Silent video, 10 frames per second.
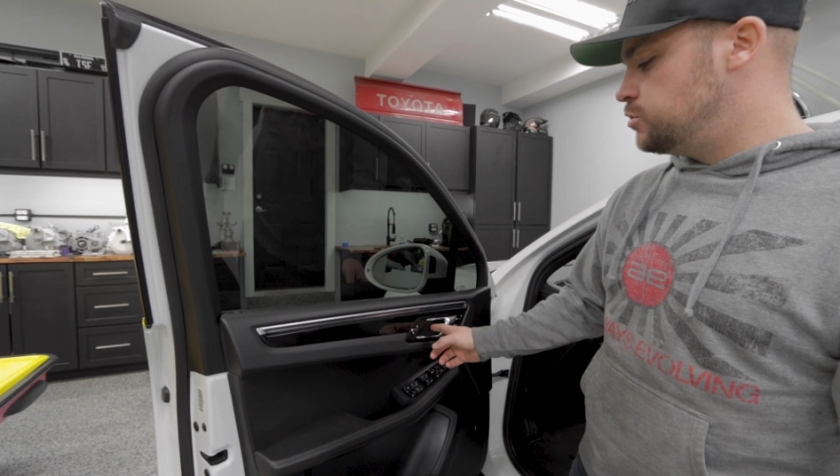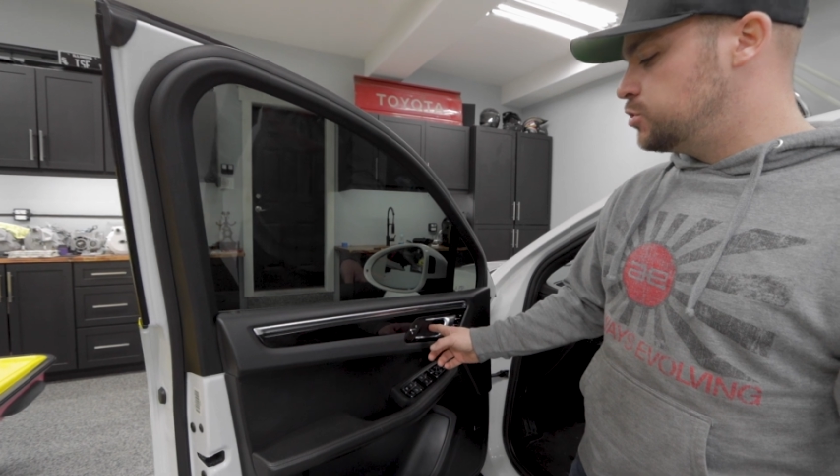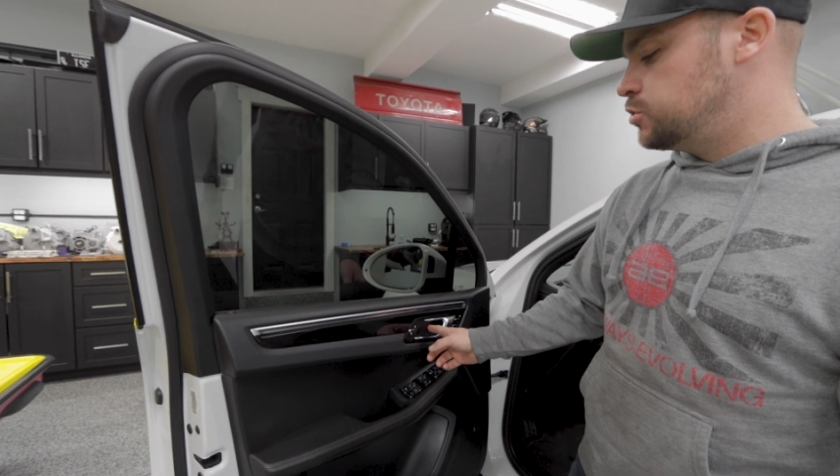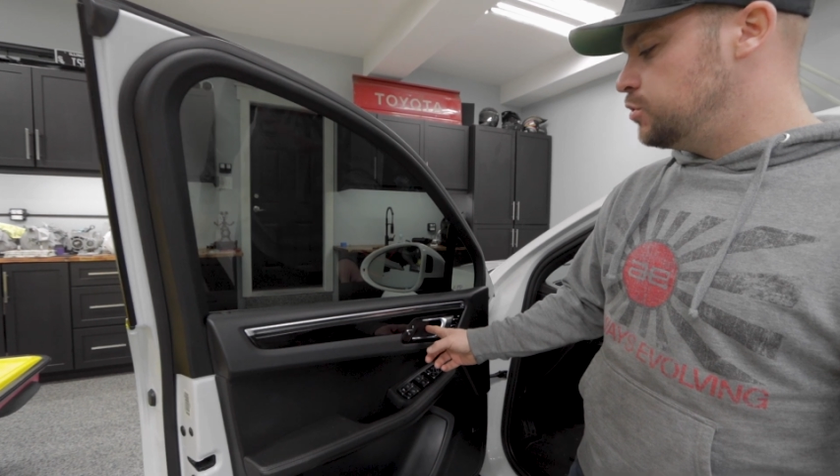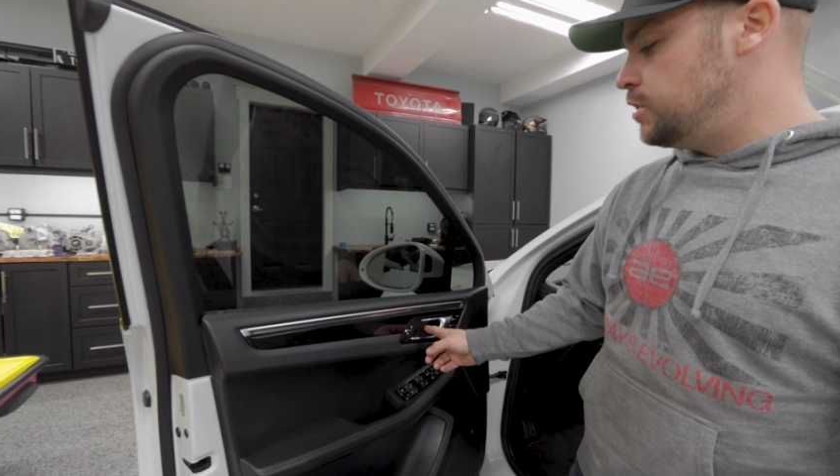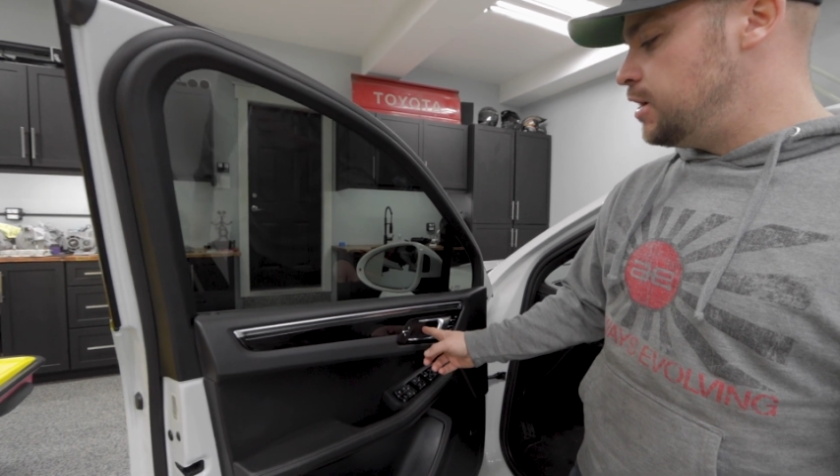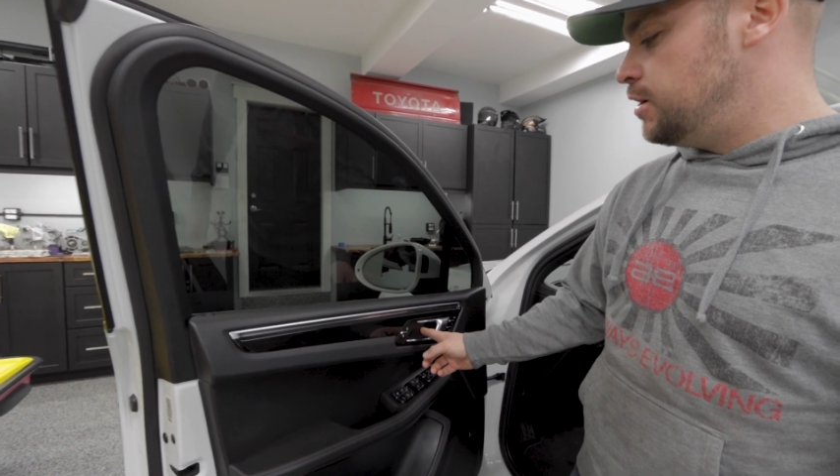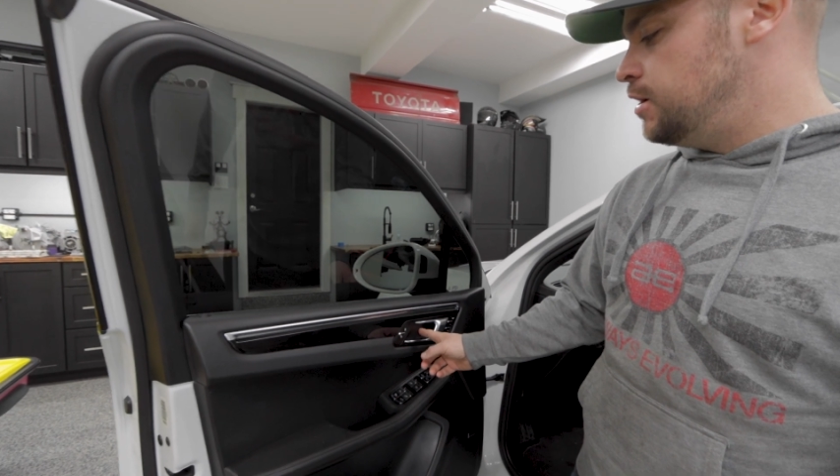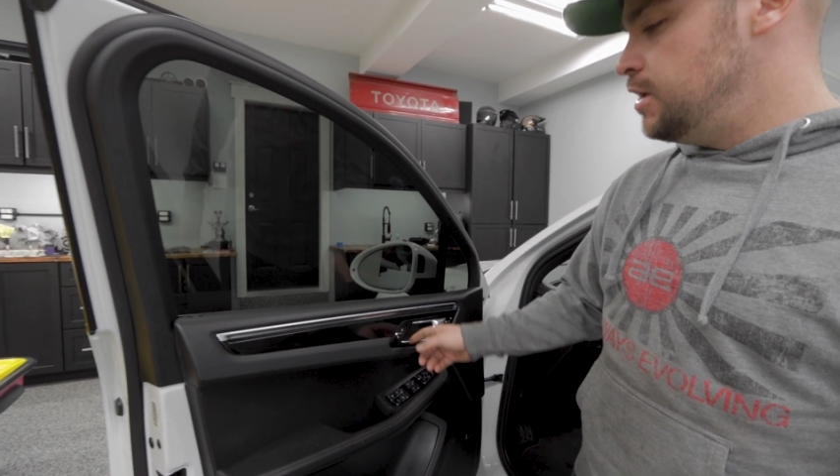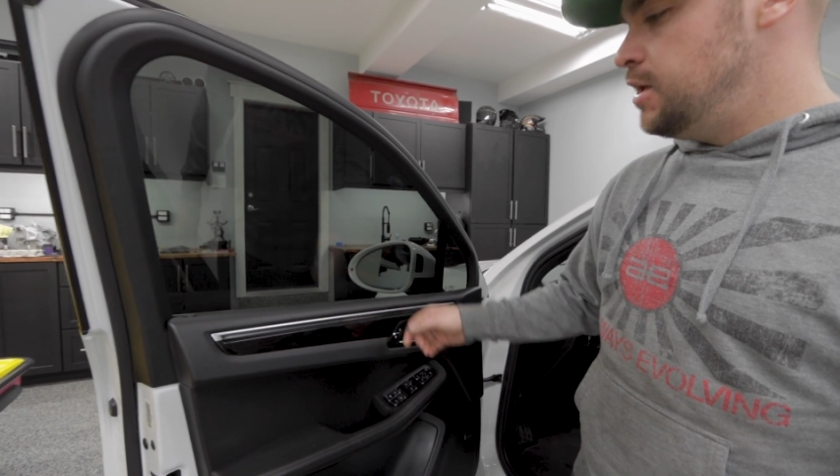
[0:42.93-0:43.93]
There's a screw
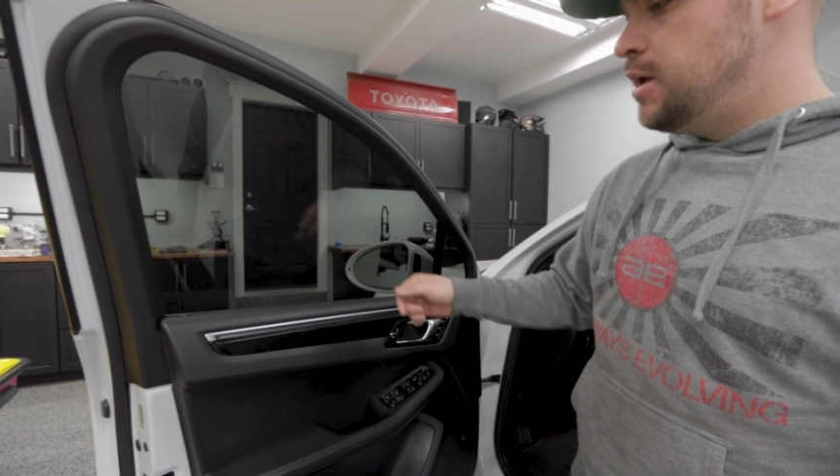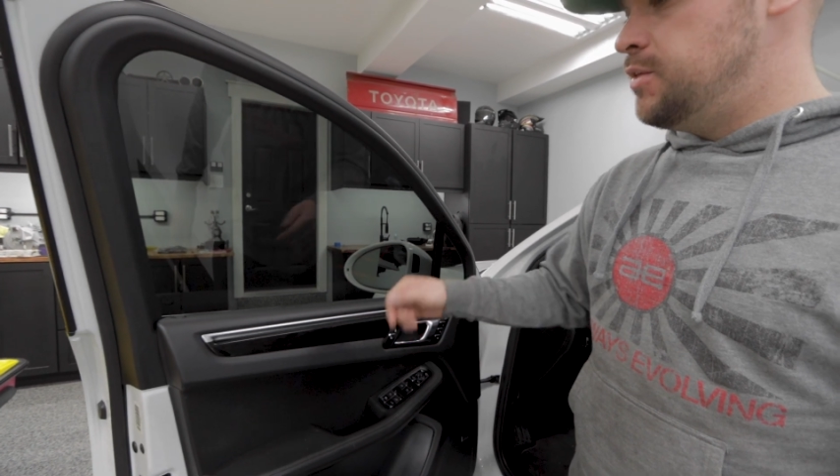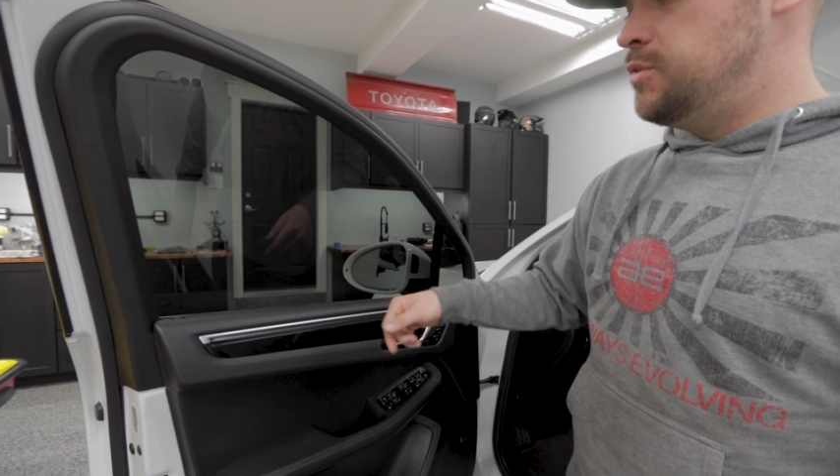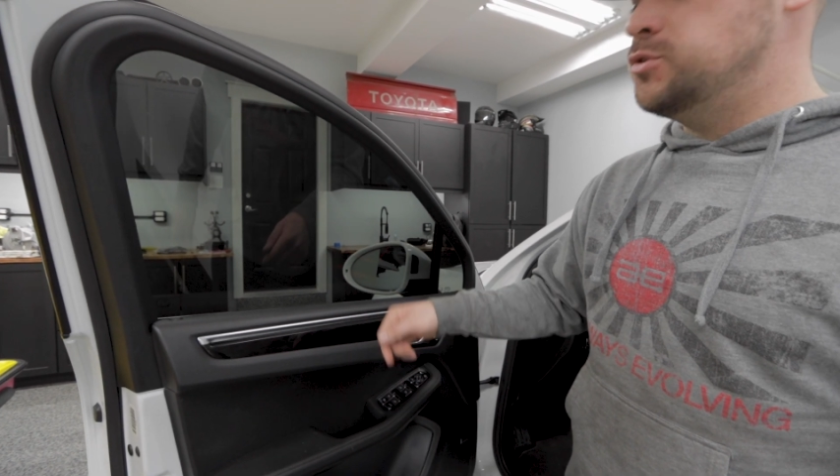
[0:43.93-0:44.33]
there, and then